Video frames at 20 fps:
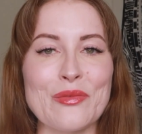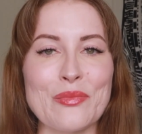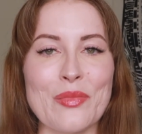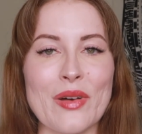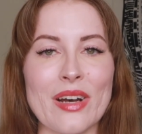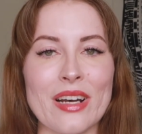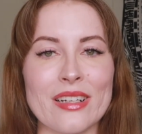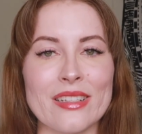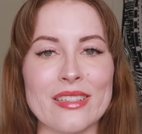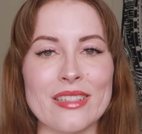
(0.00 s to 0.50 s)

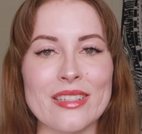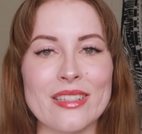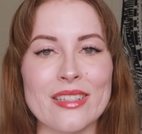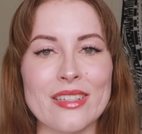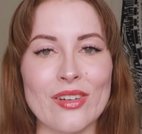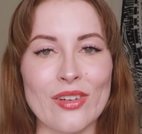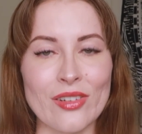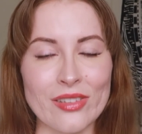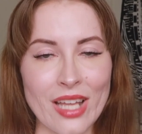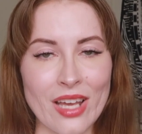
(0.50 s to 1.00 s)
But
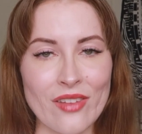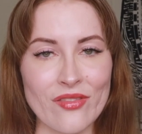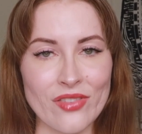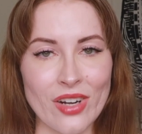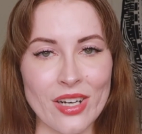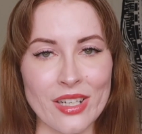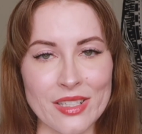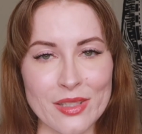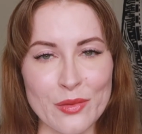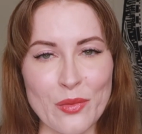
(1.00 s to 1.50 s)
on that
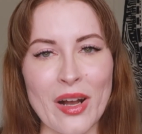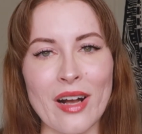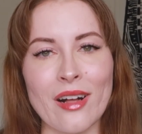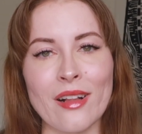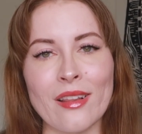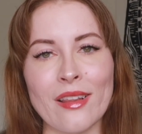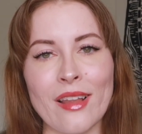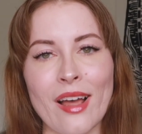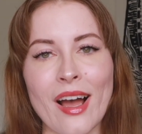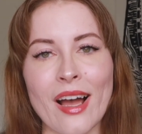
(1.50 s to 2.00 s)
front as well,